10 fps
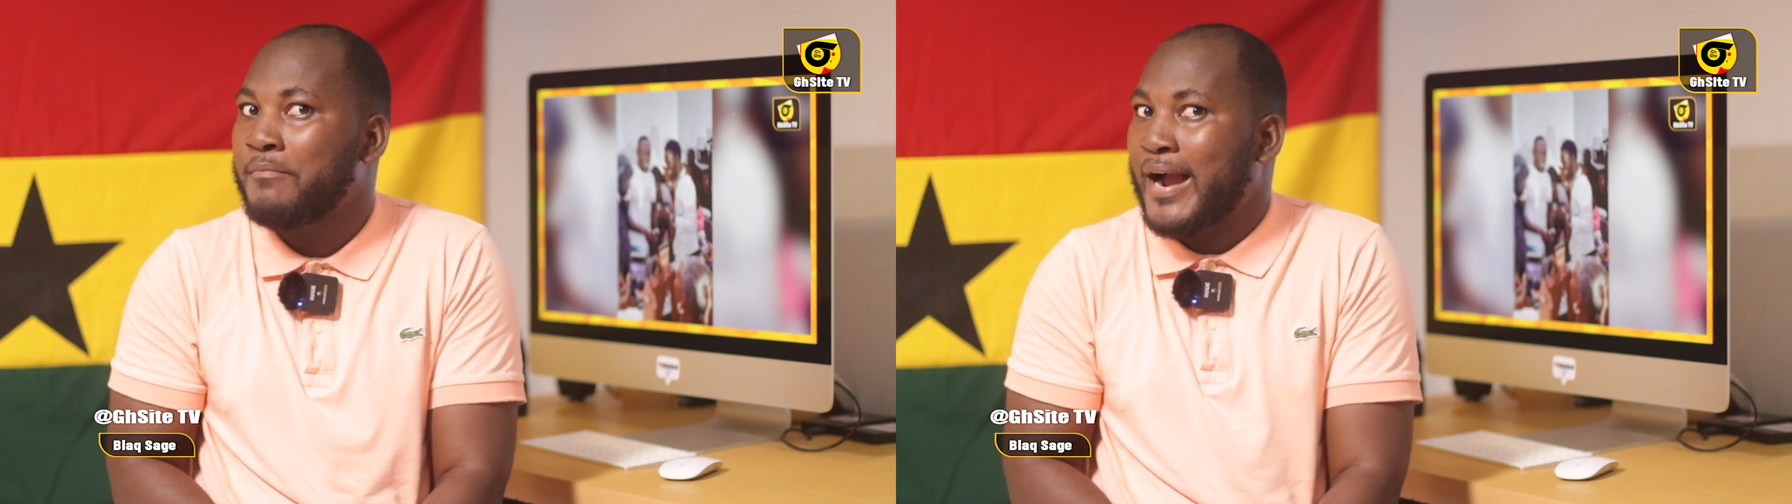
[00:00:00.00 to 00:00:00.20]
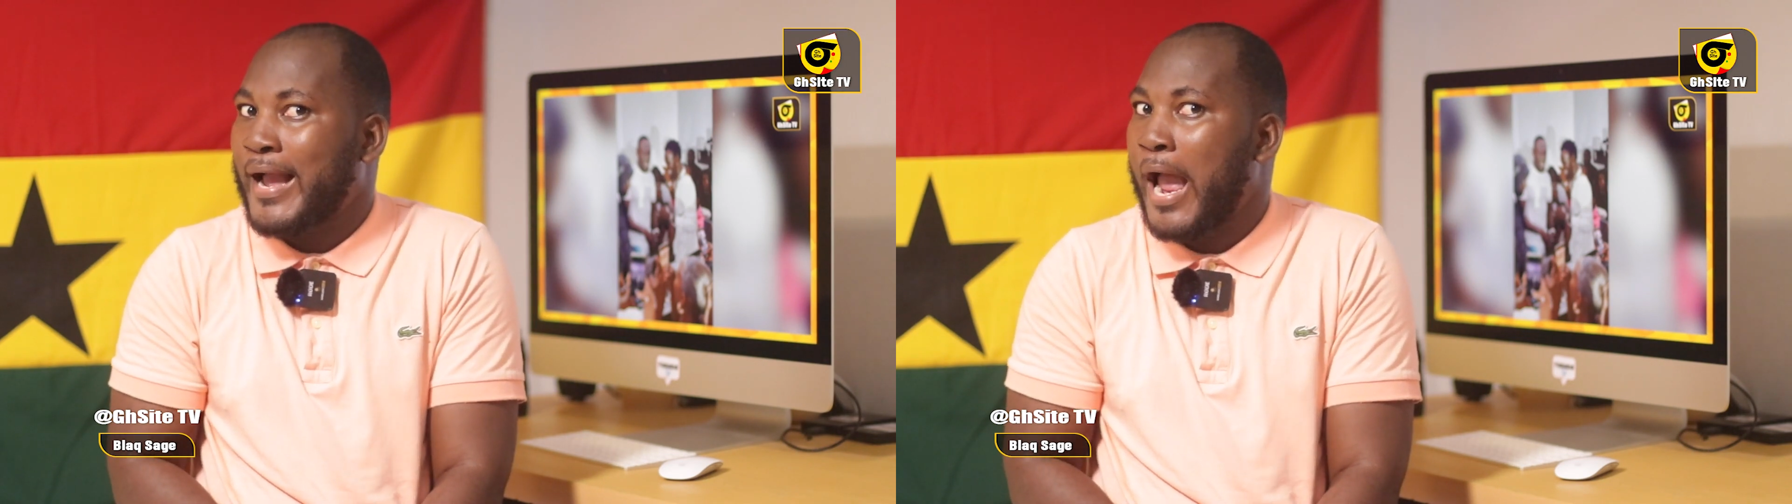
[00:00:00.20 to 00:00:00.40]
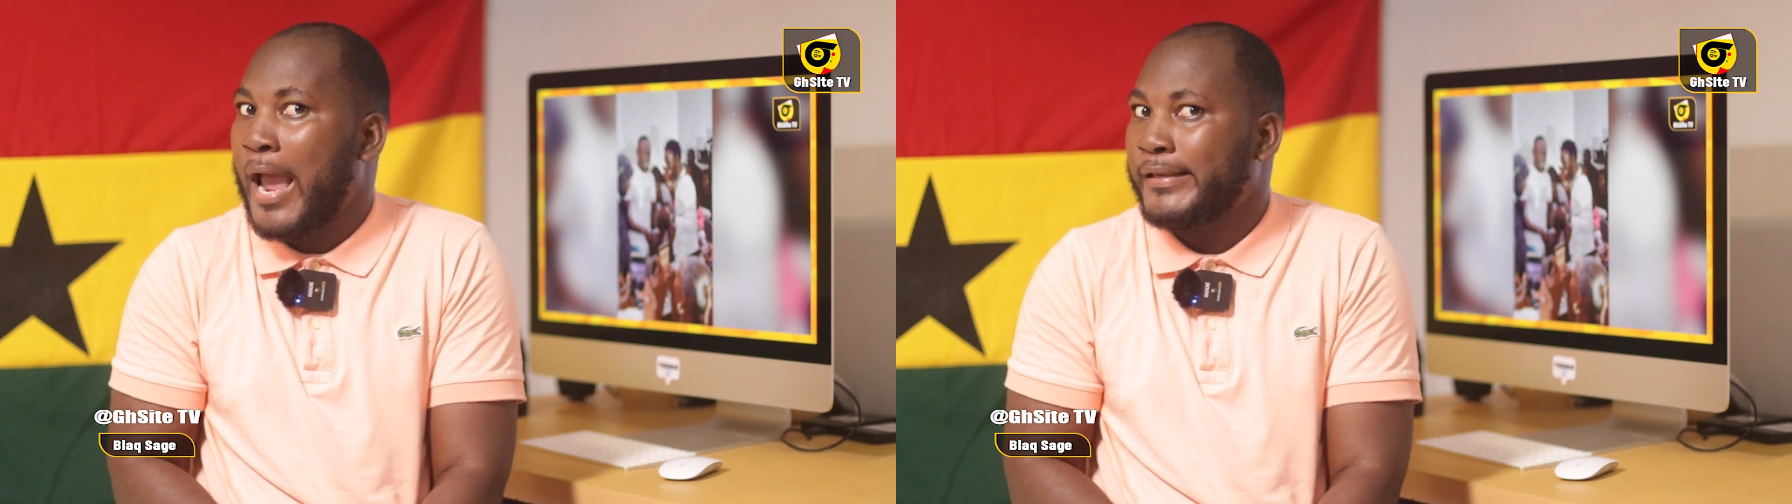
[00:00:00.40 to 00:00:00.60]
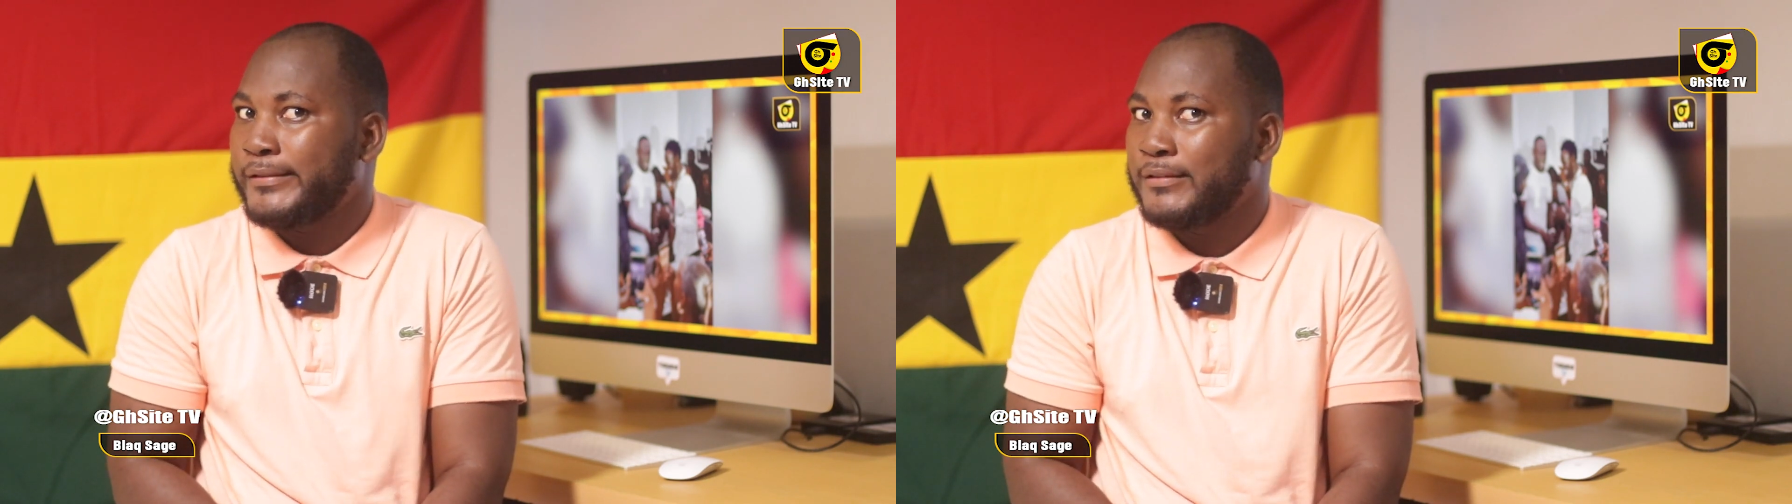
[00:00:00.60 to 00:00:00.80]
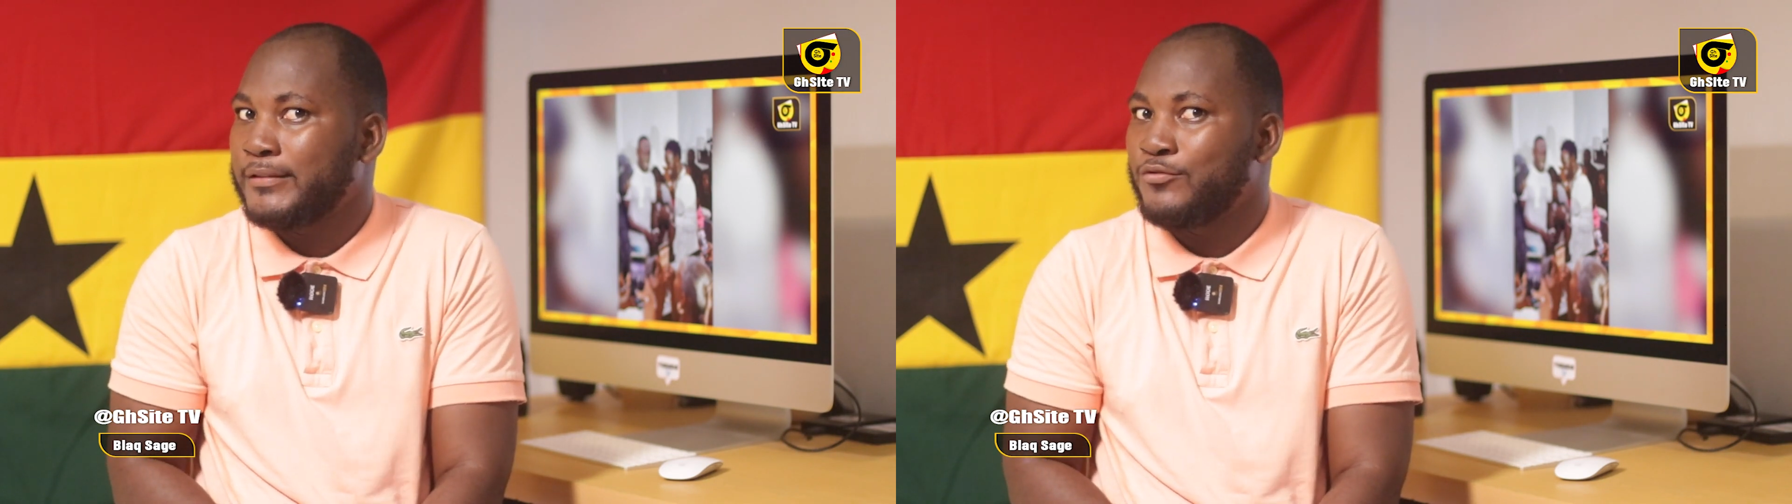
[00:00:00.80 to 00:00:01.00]
My guy,
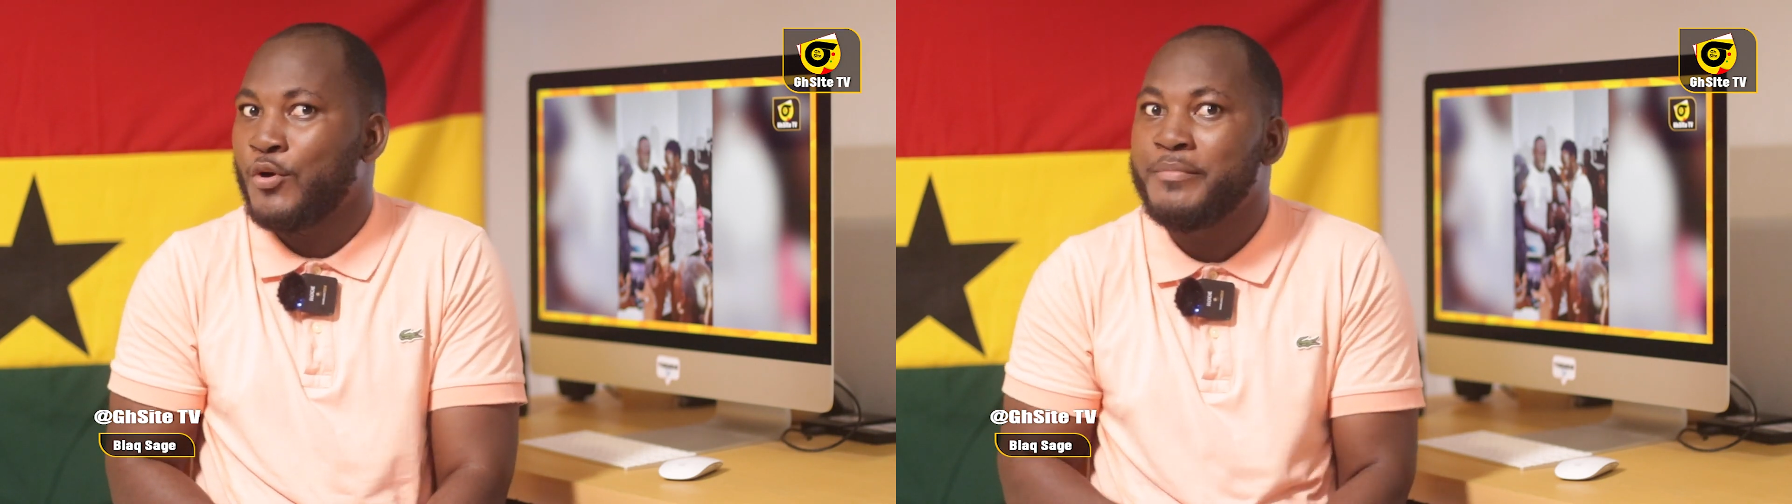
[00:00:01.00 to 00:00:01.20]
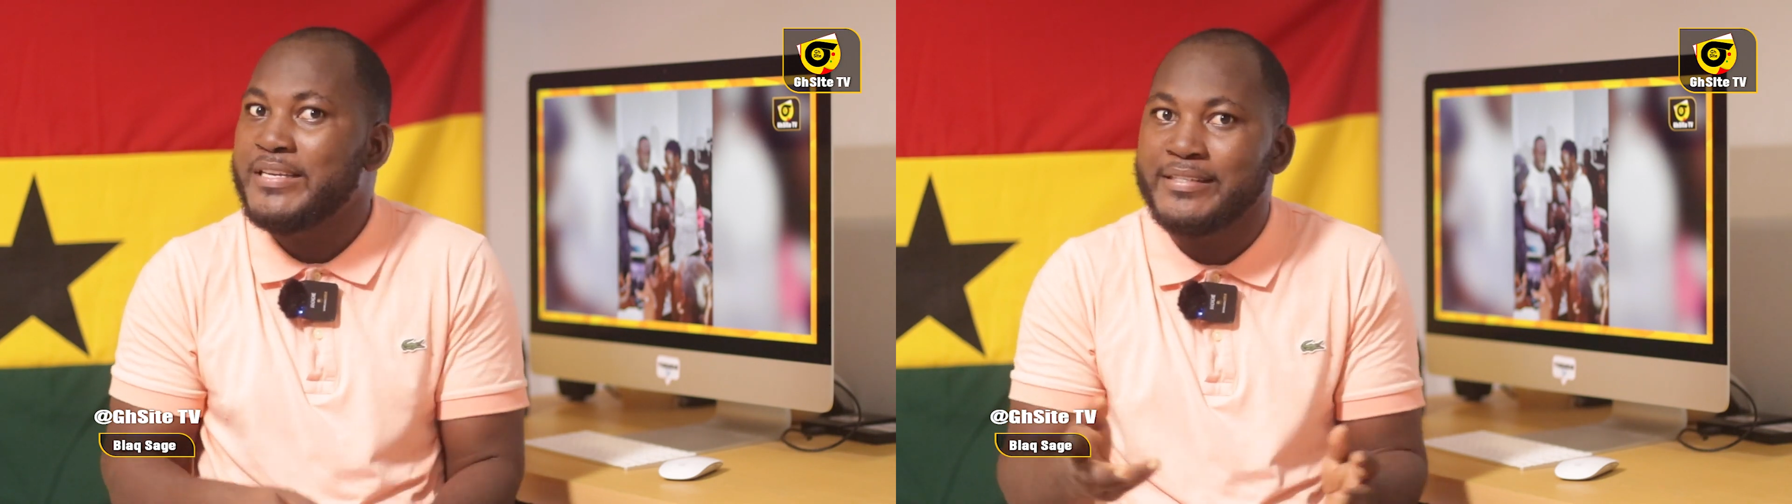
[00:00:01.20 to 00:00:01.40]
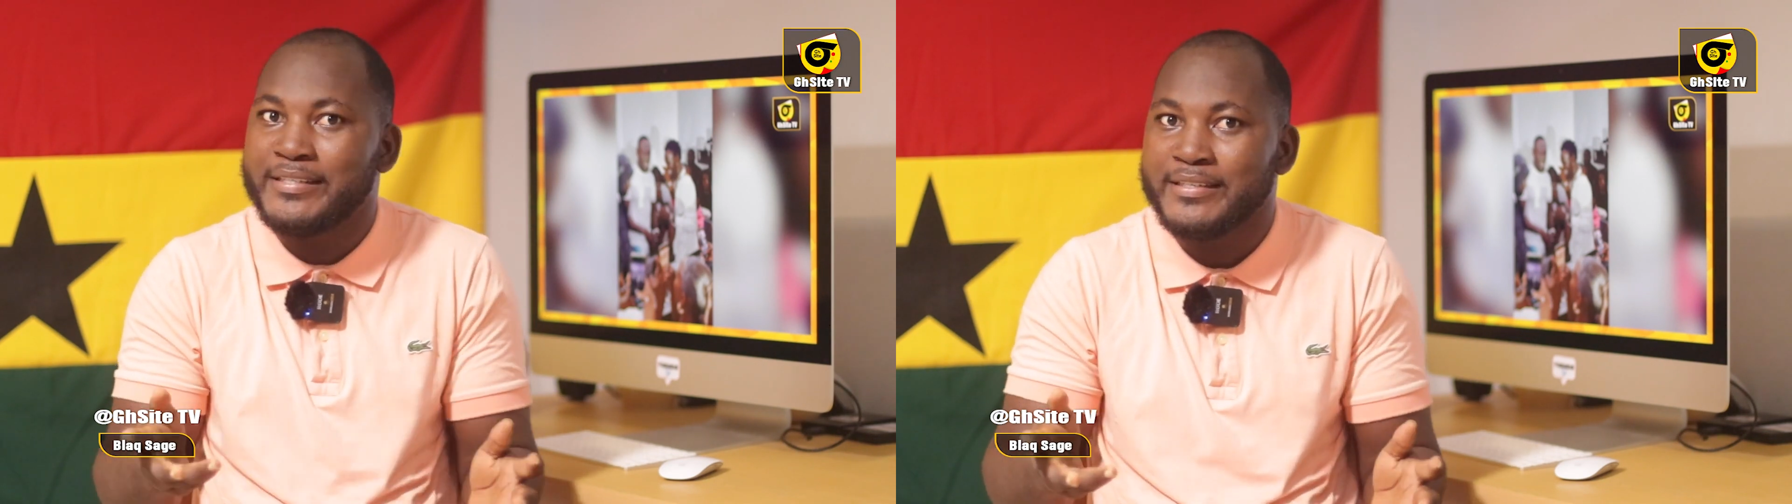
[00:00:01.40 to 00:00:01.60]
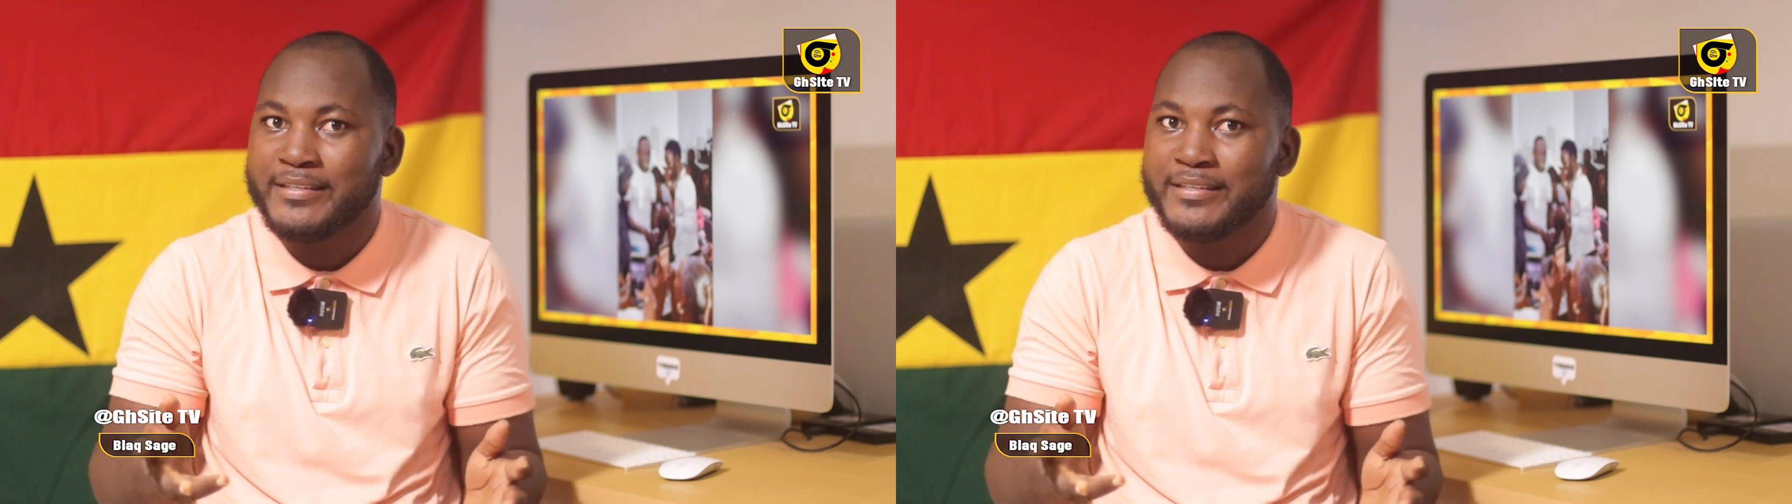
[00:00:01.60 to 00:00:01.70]
no be easy.